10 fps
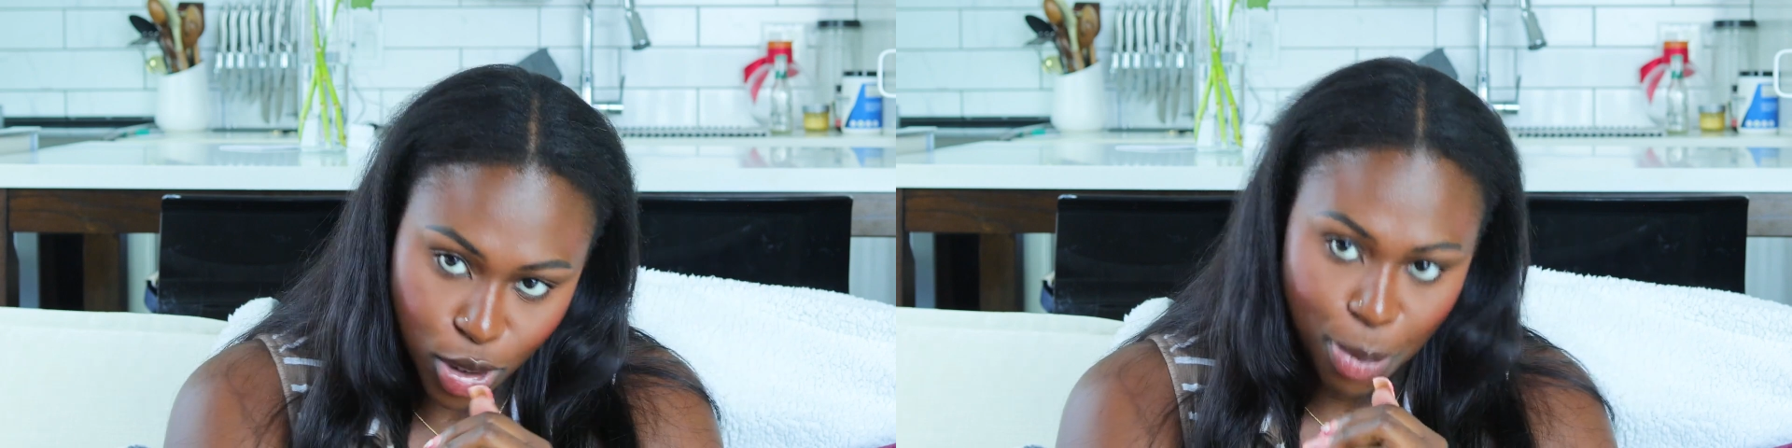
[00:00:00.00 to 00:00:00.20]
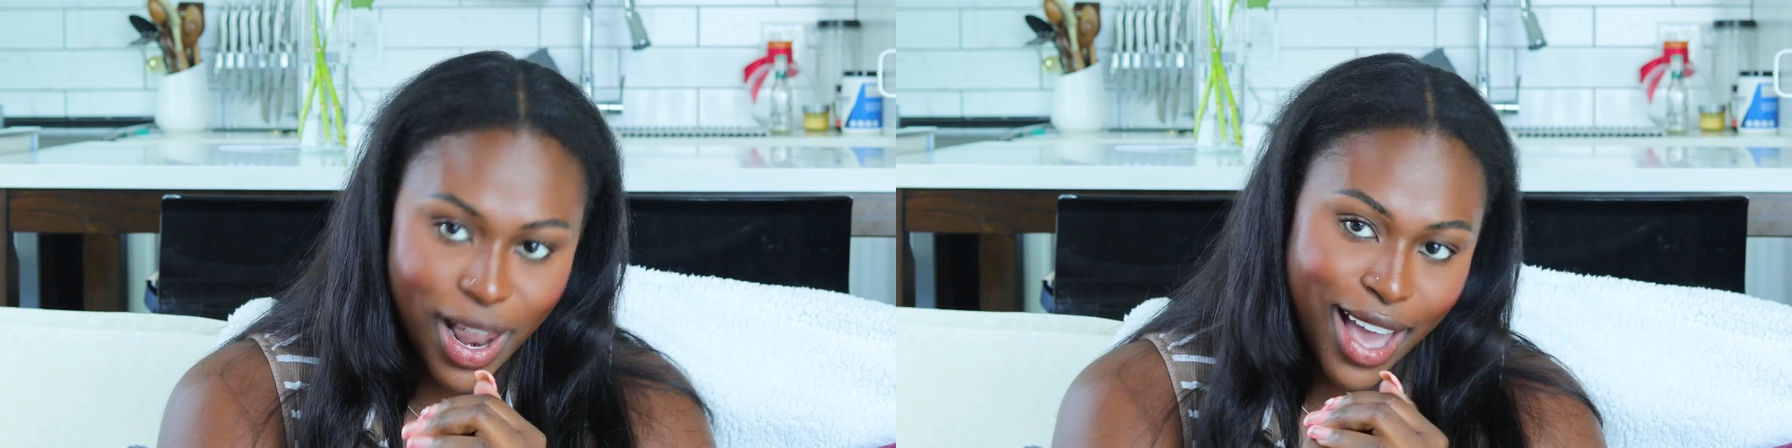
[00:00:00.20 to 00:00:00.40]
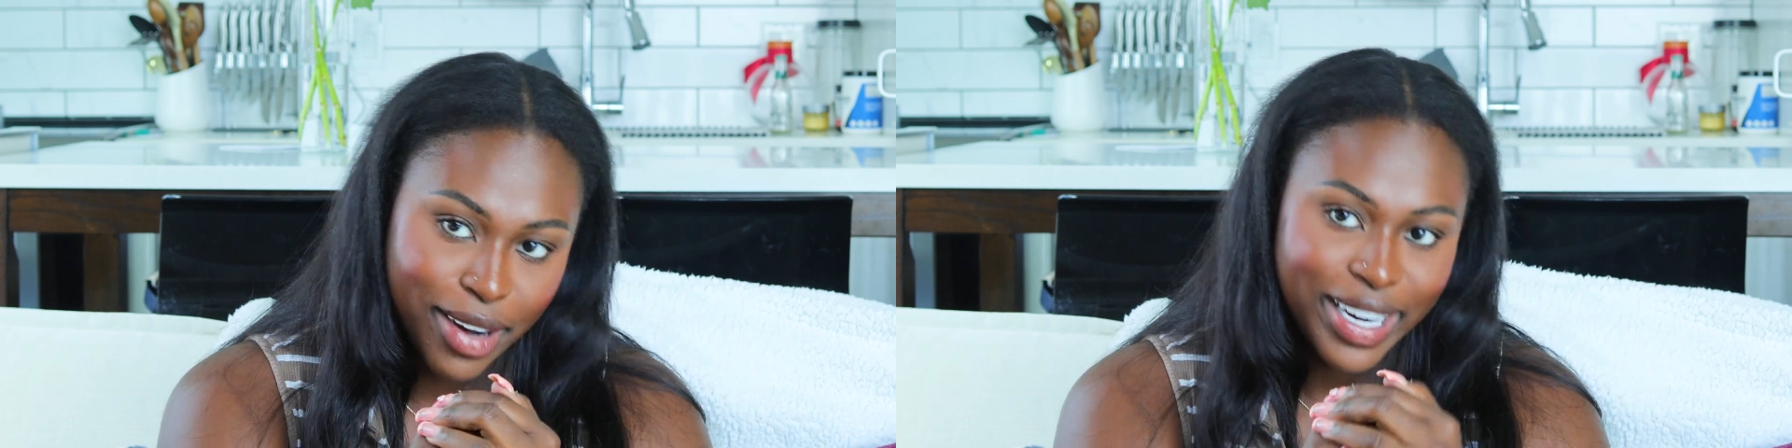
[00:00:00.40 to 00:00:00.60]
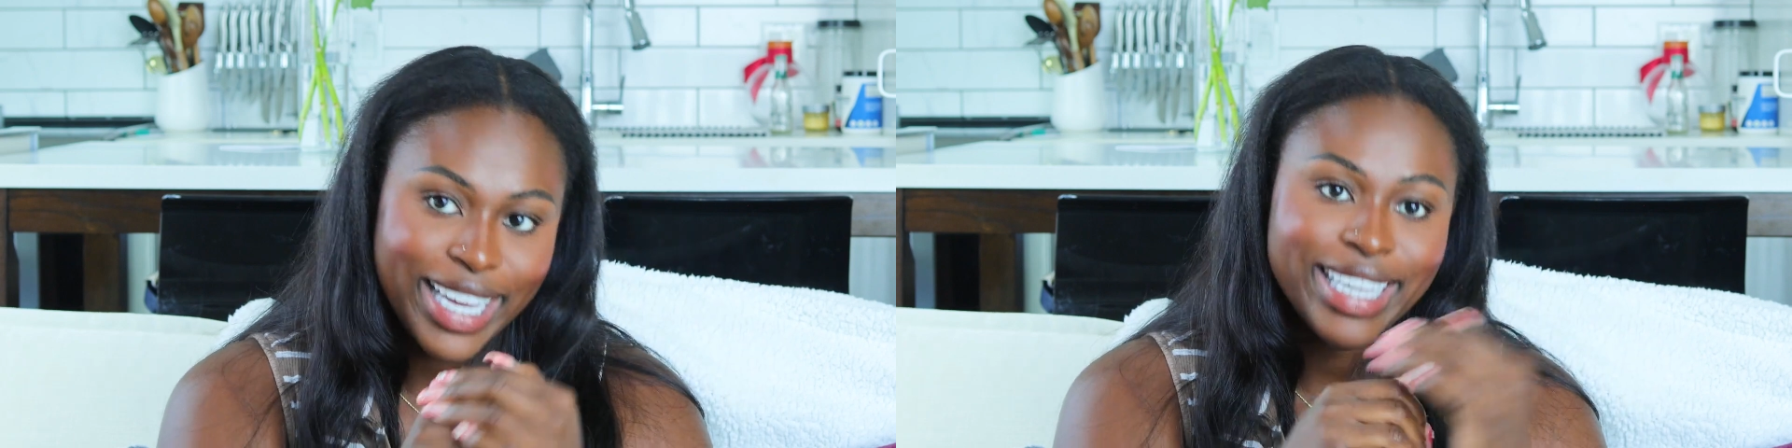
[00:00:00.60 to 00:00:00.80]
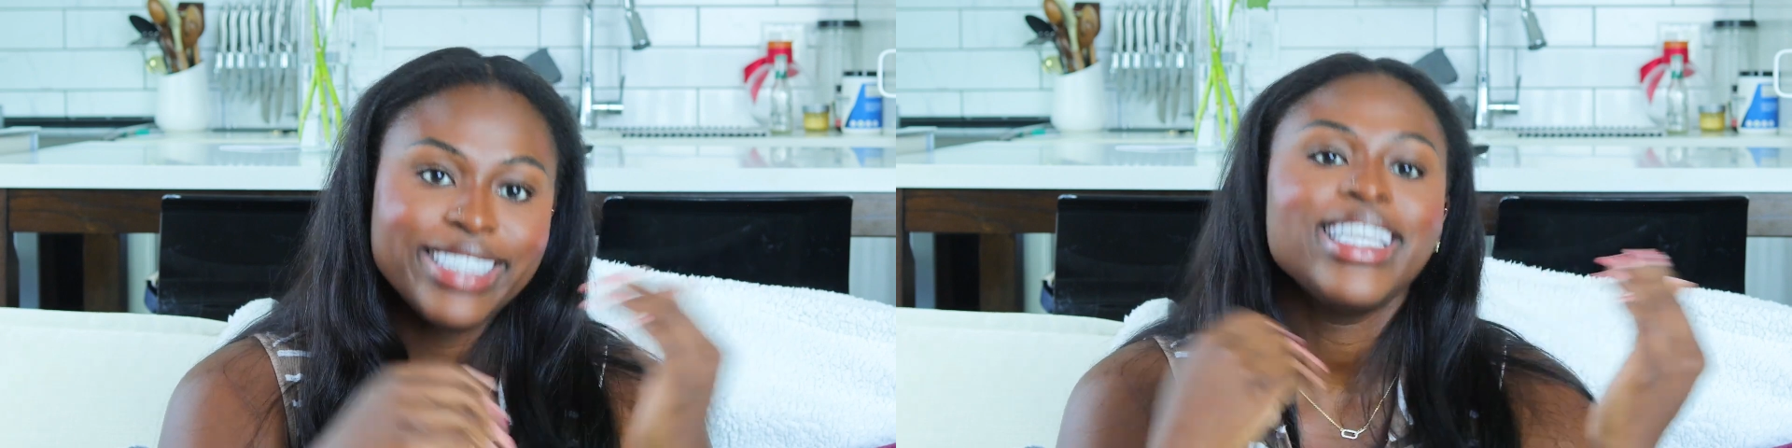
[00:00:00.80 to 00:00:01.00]
multiplier
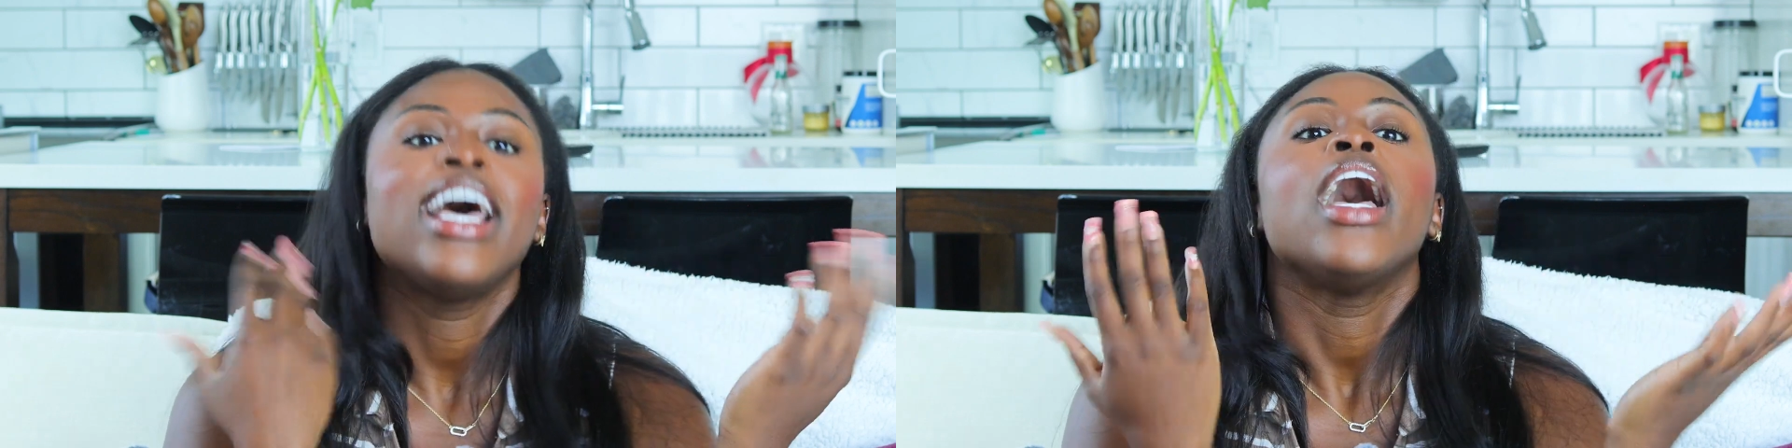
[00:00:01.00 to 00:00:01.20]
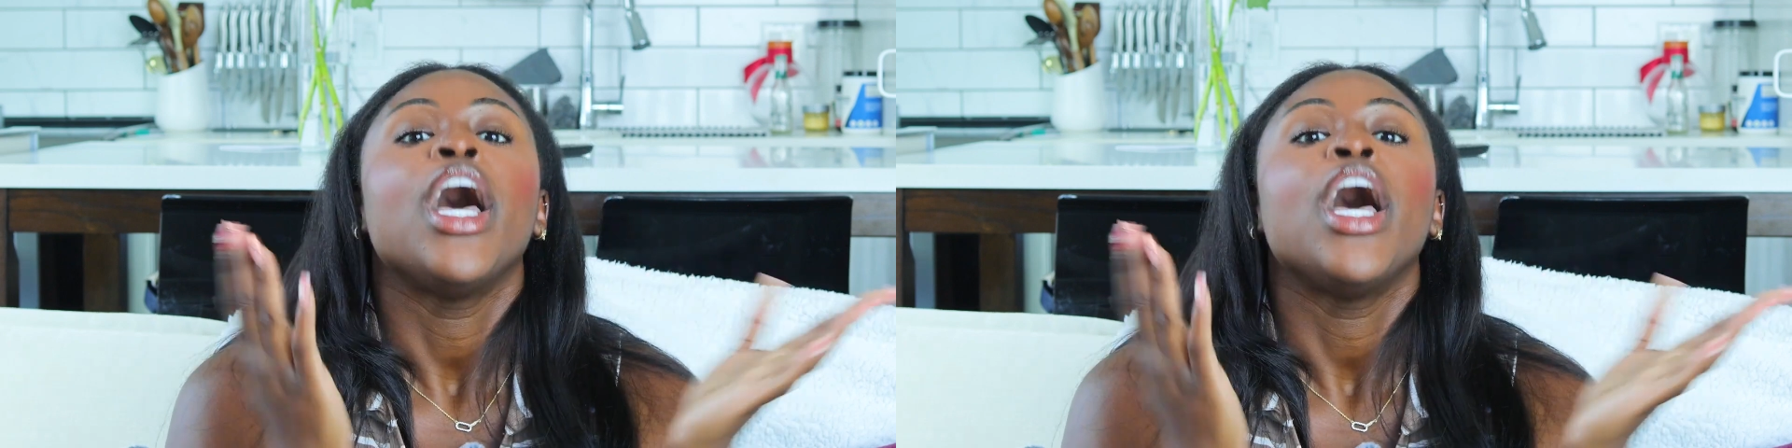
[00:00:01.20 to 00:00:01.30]
is,